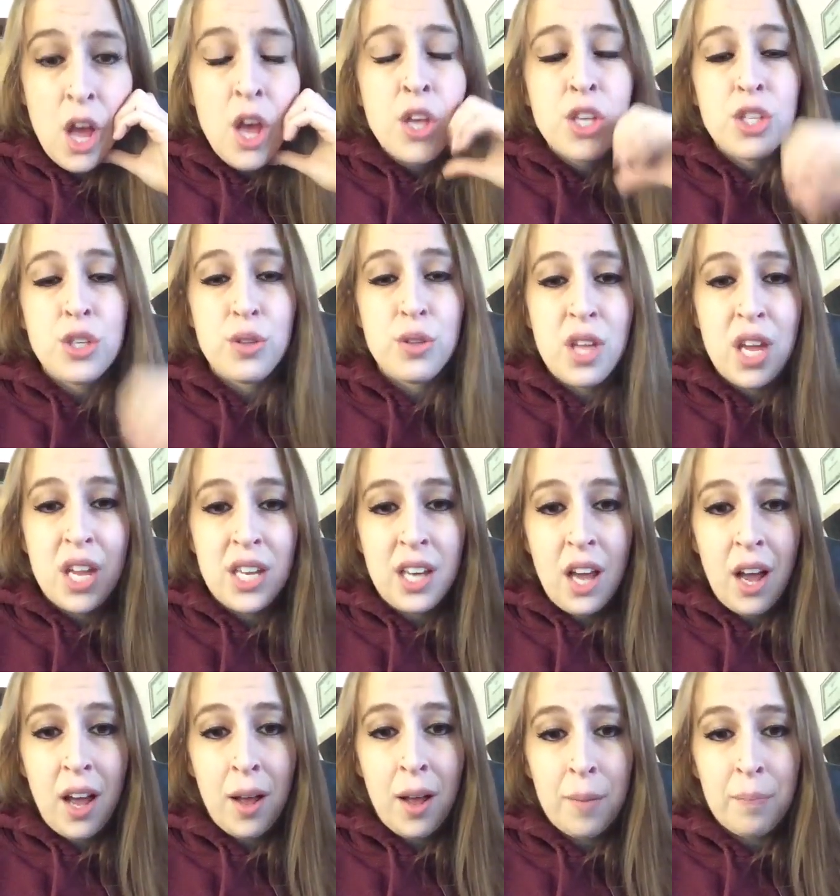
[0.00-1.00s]
so
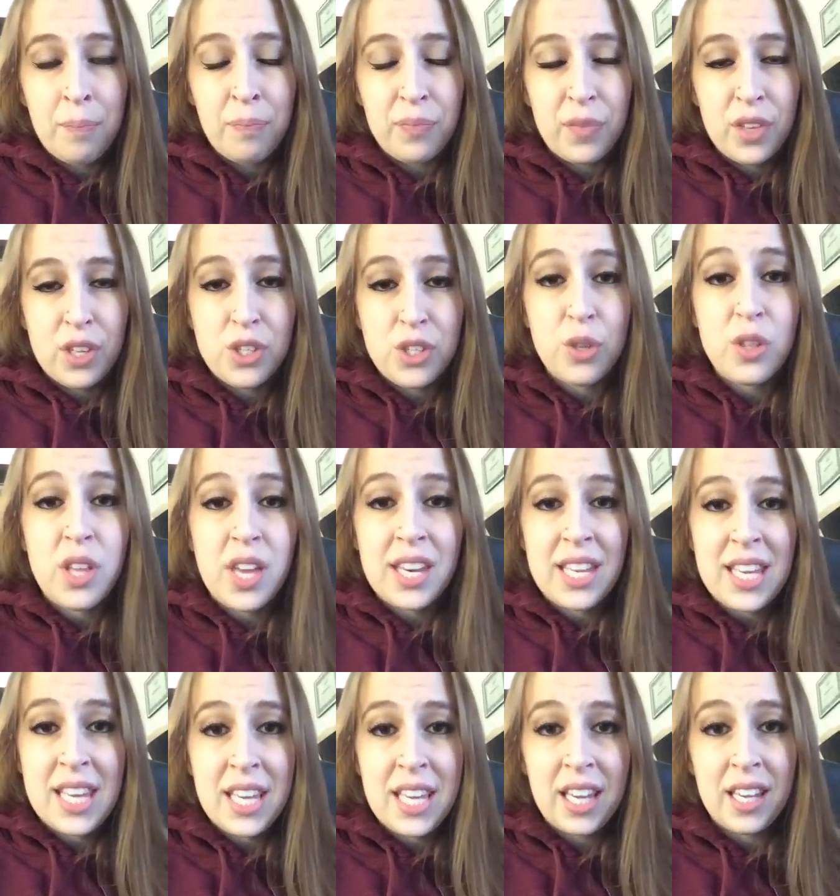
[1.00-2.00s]

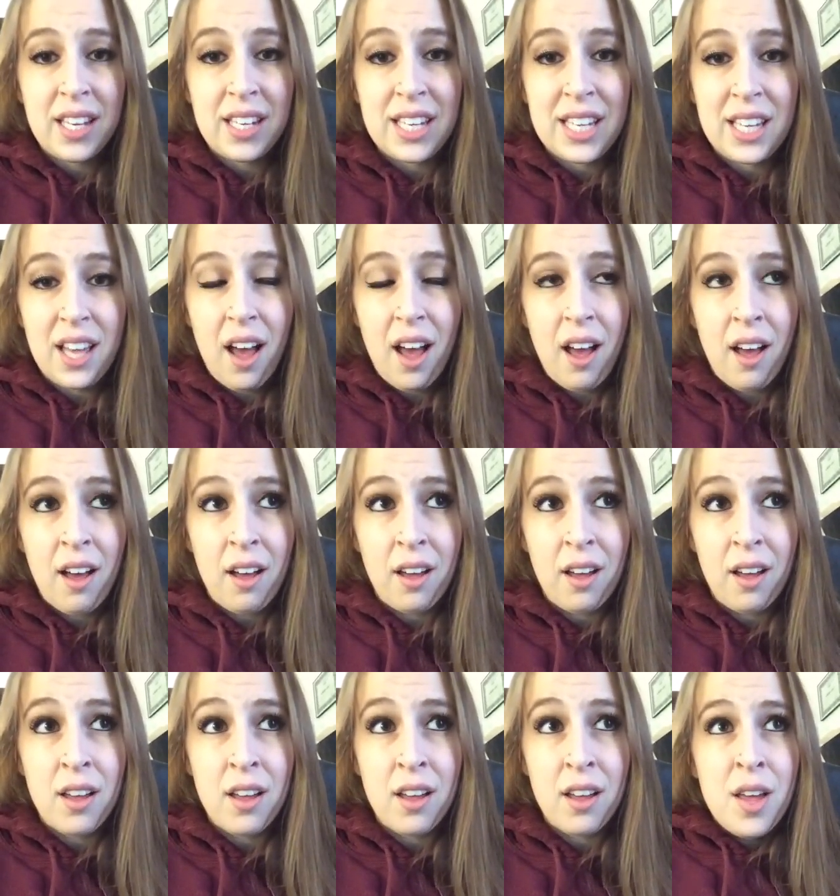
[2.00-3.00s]
that he
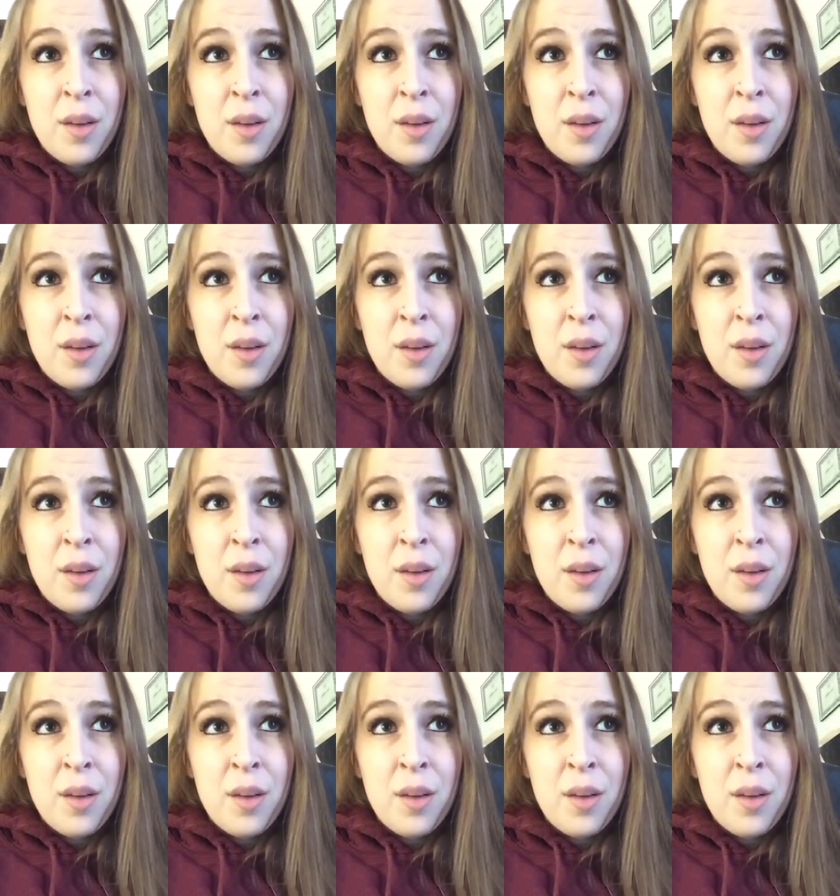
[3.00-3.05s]
can